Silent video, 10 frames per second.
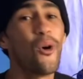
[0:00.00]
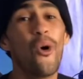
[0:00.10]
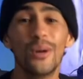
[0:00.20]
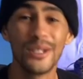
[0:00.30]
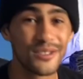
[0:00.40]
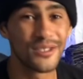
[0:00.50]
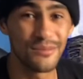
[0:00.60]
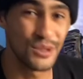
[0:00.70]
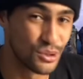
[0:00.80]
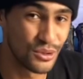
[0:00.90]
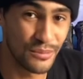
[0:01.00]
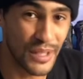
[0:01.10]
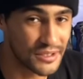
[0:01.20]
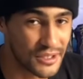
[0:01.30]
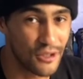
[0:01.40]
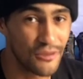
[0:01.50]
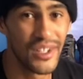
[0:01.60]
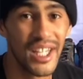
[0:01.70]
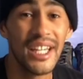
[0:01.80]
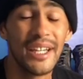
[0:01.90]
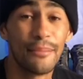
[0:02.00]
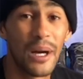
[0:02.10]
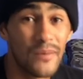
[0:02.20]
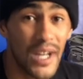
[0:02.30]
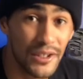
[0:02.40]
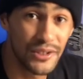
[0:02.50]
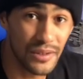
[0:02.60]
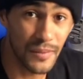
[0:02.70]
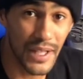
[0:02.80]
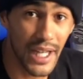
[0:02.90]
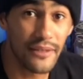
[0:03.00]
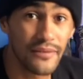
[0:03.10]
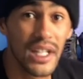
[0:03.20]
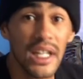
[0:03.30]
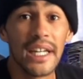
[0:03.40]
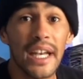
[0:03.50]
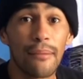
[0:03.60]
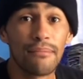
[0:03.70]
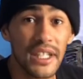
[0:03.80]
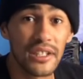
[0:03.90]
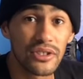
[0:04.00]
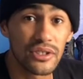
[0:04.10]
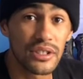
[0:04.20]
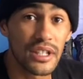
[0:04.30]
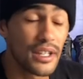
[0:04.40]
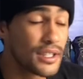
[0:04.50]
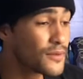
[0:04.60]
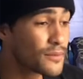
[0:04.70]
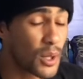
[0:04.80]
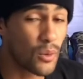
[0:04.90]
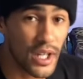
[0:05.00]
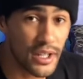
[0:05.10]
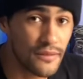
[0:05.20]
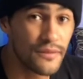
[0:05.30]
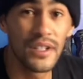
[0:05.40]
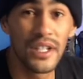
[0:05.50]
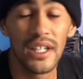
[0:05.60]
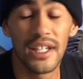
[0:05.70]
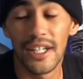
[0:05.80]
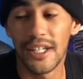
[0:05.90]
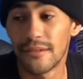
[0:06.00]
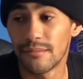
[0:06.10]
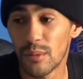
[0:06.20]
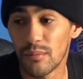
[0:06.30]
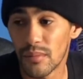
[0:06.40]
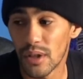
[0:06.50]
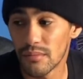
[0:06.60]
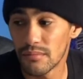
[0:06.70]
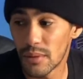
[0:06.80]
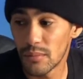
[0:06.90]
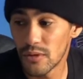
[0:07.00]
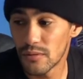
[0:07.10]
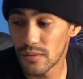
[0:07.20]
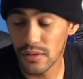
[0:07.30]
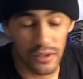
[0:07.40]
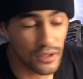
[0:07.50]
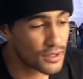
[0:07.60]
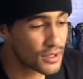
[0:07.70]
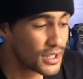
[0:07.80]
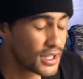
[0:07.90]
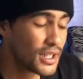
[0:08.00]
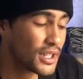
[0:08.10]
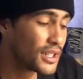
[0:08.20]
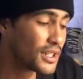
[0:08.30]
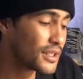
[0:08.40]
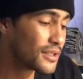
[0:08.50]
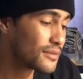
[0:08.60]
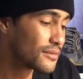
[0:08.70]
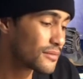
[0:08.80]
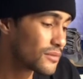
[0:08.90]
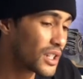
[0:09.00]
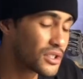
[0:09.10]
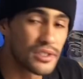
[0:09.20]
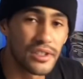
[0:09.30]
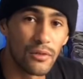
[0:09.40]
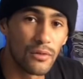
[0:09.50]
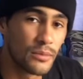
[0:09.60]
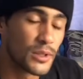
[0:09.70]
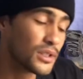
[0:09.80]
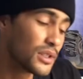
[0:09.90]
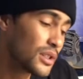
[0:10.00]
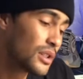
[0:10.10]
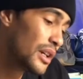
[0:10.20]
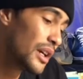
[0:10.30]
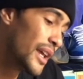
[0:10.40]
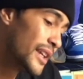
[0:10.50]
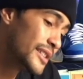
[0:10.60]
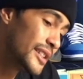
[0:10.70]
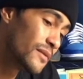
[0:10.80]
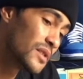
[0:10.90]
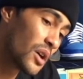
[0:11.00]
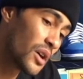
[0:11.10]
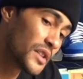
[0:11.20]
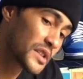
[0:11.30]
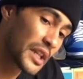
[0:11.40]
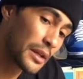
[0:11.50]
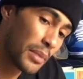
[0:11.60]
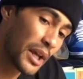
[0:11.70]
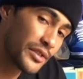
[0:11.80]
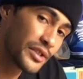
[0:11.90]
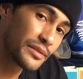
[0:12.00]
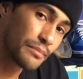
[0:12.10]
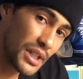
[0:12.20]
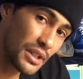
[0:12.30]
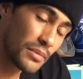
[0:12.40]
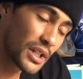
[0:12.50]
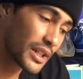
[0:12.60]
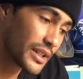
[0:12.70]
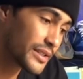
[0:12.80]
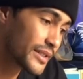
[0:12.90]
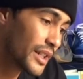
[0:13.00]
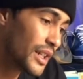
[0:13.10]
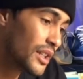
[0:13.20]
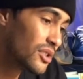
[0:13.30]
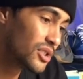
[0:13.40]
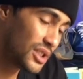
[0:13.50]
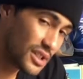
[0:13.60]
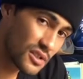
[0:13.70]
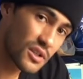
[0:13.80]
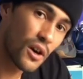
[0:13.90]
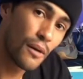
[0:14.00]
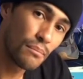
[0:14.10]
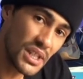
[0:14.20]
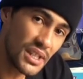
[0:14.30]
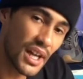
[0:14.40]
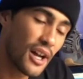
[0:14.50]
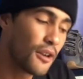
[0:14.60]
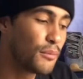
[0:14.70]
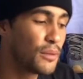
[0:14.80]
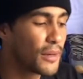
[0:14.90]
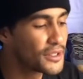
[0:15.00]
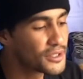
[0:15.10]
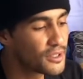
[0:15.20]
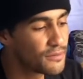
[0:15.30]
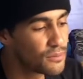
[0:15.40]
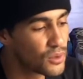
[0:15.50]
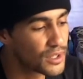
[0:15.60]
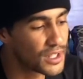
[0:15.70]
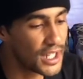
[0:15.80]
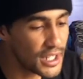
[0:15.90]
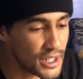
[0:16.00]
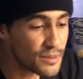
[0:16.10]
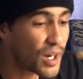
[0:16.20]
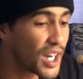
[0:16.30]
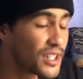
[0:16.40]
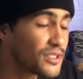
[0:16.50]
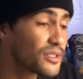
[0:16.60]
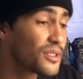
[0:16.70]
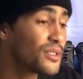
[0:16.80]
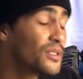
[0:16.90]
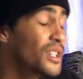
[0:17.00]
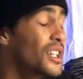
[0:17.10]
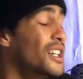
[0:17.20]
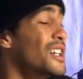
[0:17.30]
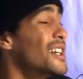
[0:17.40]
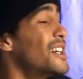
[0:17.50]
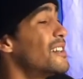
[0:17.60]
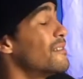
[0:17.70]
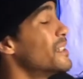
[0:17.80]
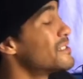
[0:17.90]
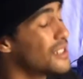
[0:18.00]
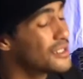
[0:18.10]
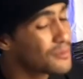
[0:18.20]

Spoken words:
always going to be true to myself and my values of life, and I'm making sure that even my wife, my beautiful girl, well, I should say woman, is even on the same page as me, because she's taught me how to be myself more than anybody. So it's